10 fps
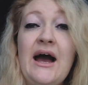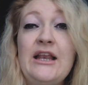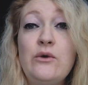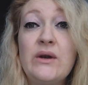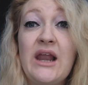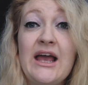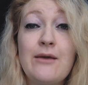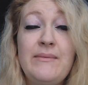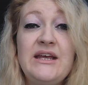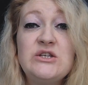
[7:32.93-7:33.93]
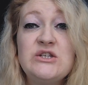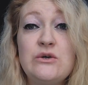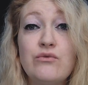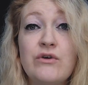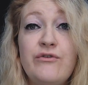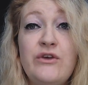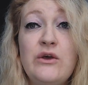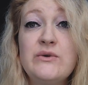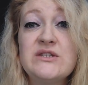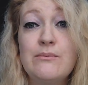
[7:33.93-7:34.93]
and you would like me to
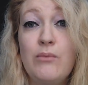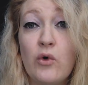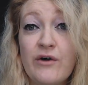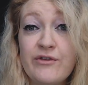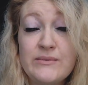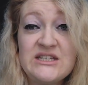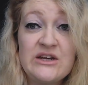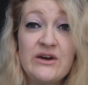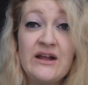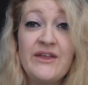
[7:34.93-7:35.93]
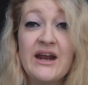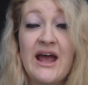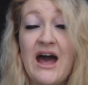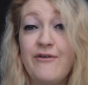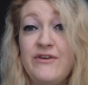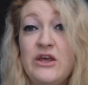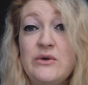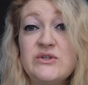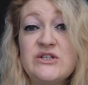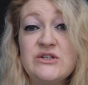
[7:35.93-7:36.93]
review some more of the material that I have
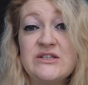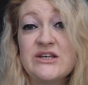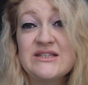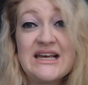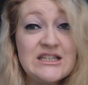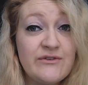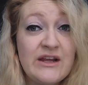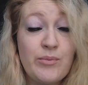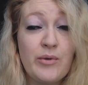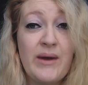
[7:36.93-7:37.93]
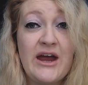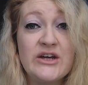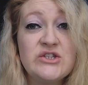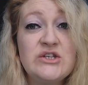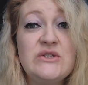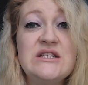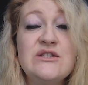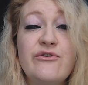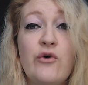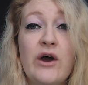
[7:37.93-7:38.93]
used to successfully prepare
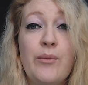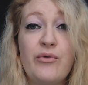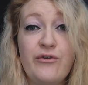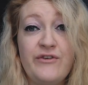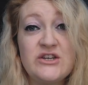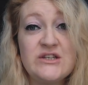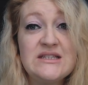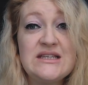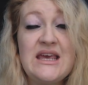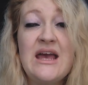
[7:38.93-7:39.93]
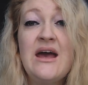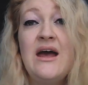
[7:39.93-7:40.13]
students for proficiency,